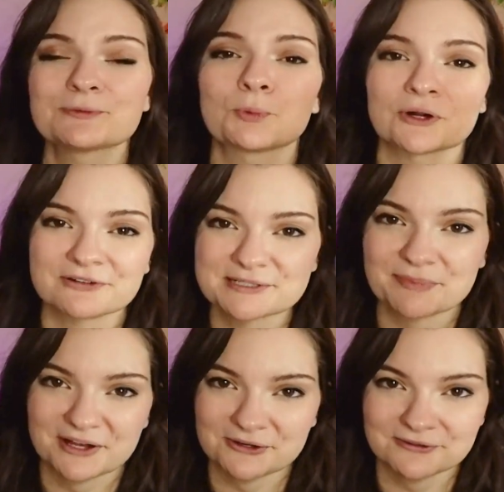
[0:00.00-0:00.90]
works
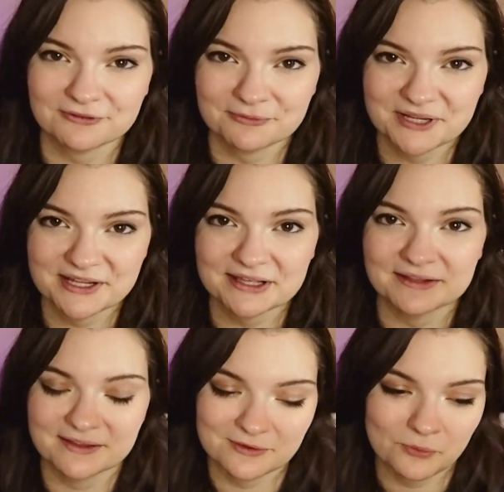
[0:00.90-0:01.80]
better for me
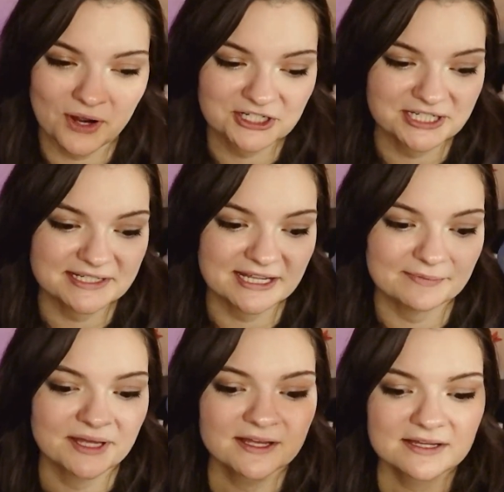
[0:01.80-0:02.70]
than washi
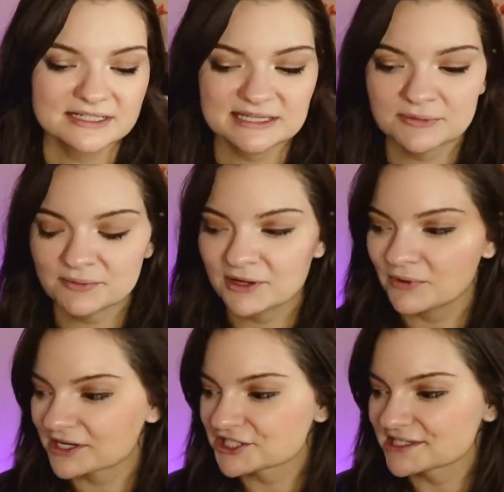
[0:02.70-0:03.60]
tape. Some of my
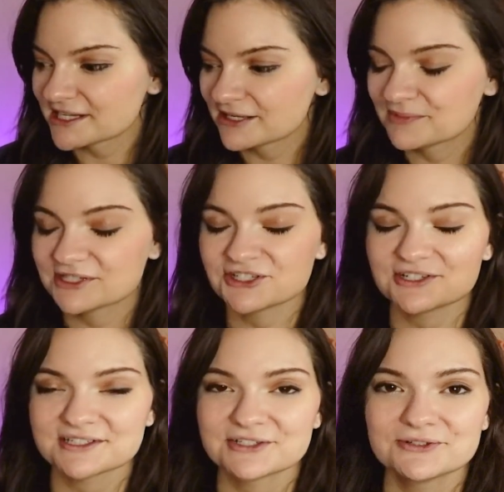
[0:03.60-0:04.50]
washi tape is
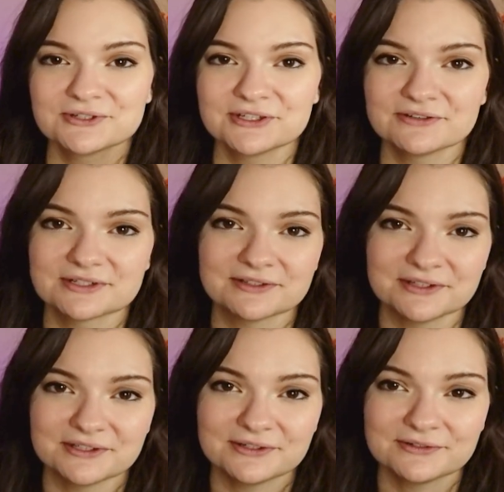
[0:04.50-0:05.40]
just too cute to
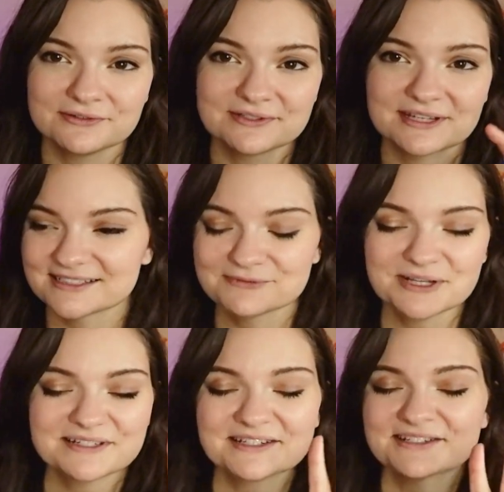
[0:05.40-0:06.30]
use.
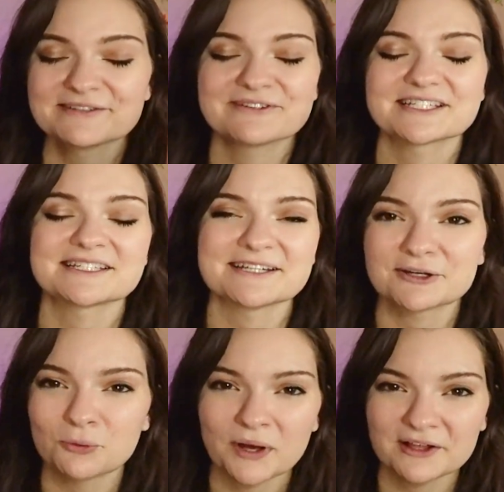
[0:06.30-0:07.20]
Sometimes it doesn't even
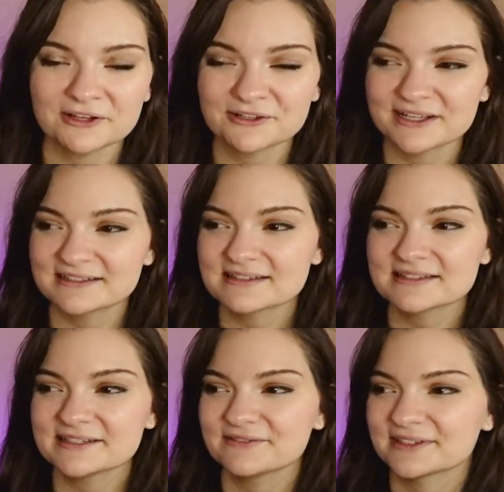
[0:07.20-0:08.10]
stick well. It
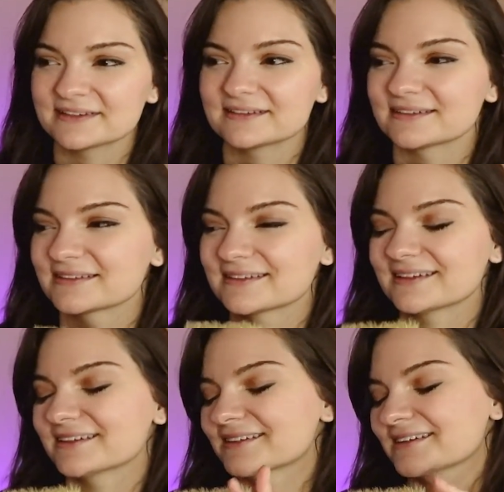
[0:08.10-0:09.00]
doesn't even,
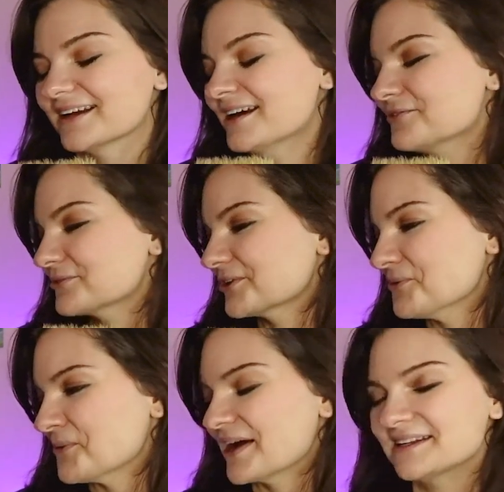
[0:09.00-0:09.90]
I don't
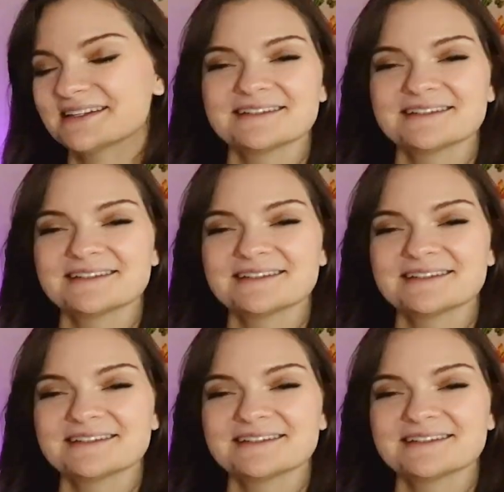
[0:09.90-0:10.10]
know. I